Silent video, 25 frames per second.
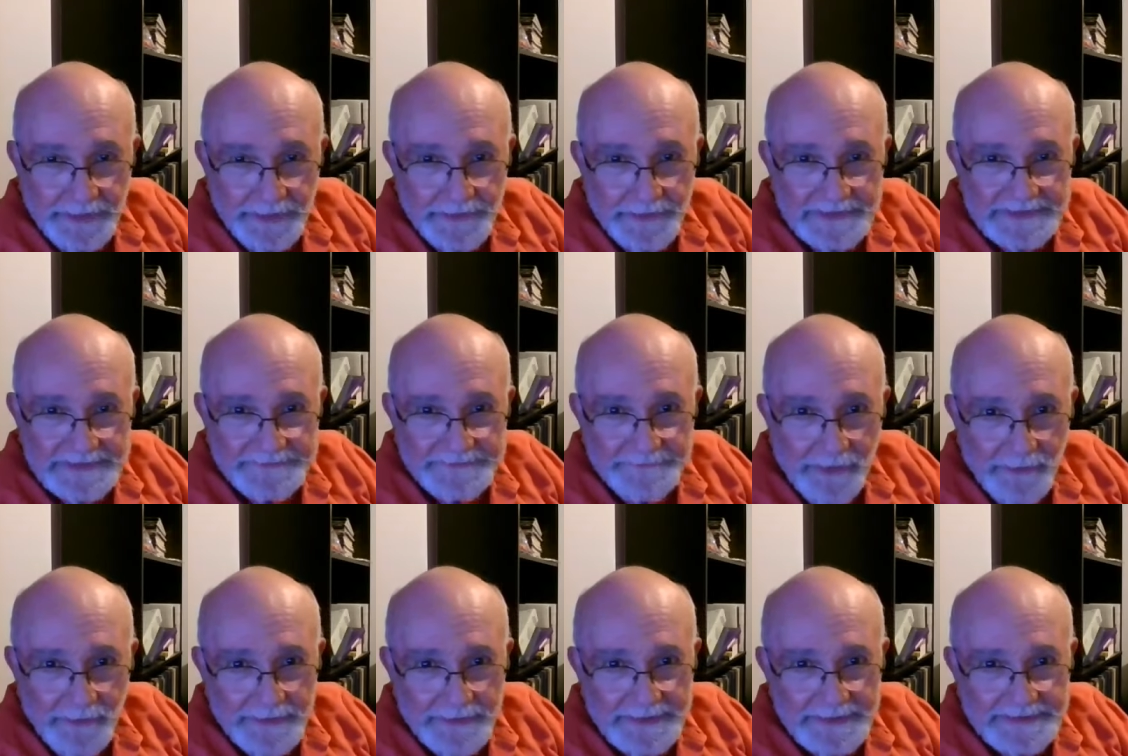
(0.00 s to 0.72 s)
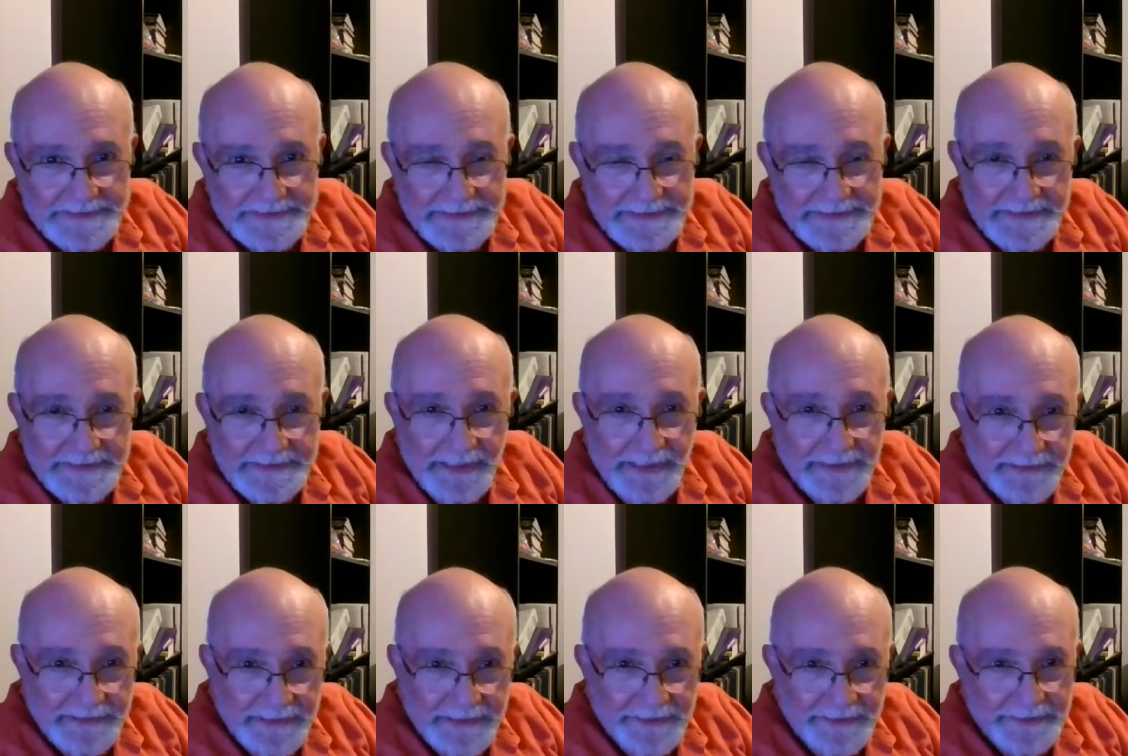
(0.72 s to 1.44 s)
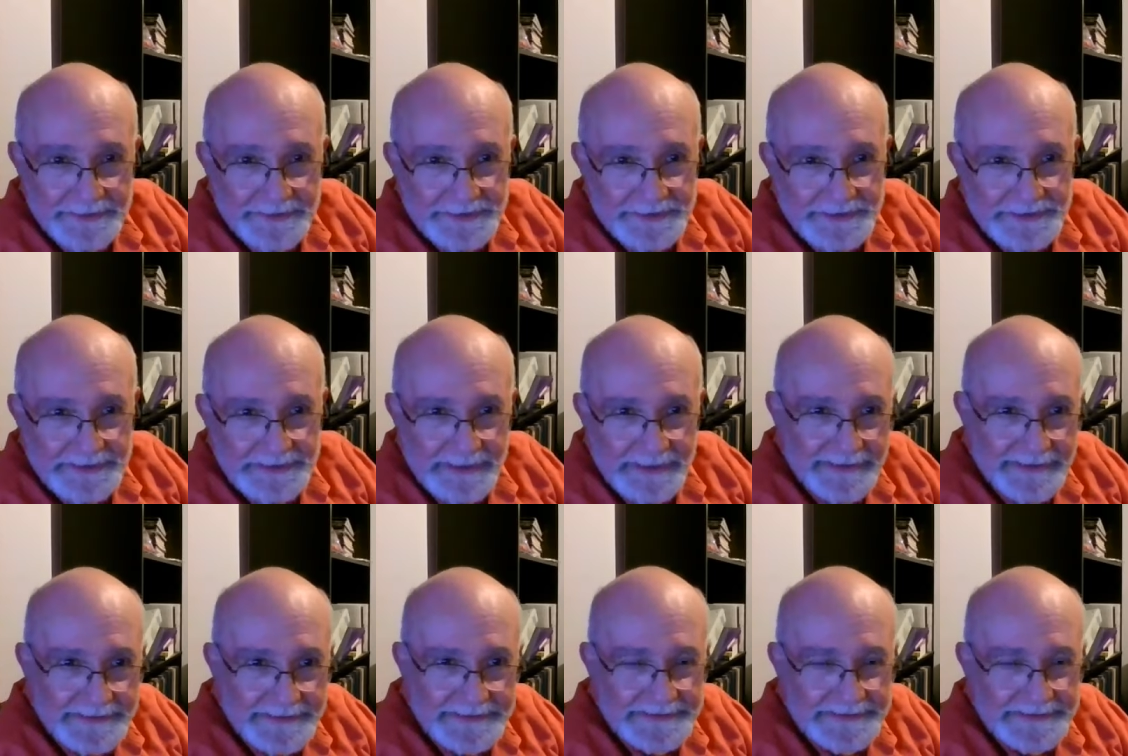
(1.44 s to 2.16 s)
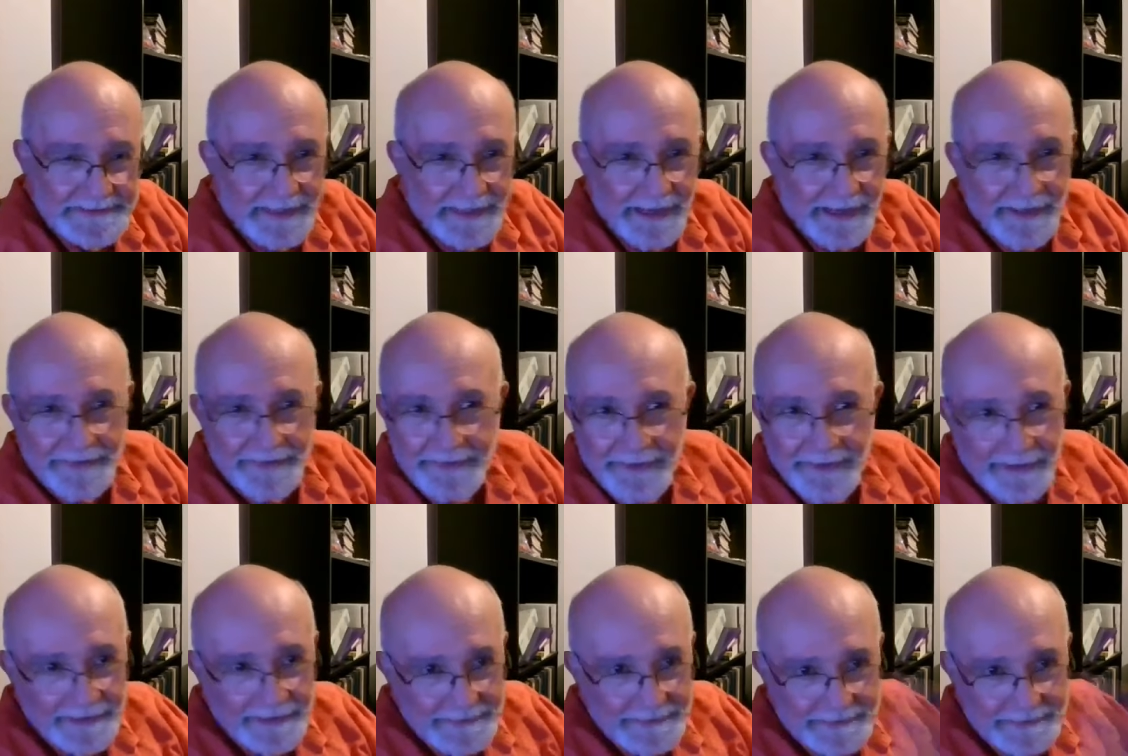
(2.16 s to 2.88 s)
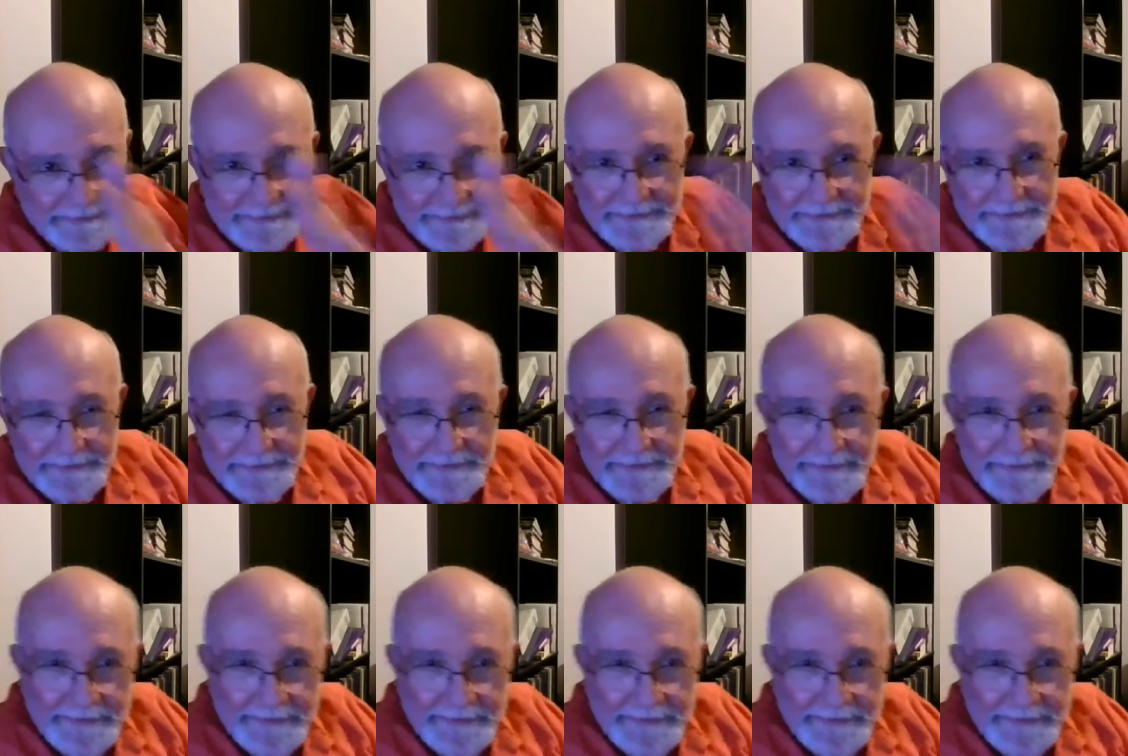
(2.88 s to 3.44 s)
So his focus is on liturgy. It's not on,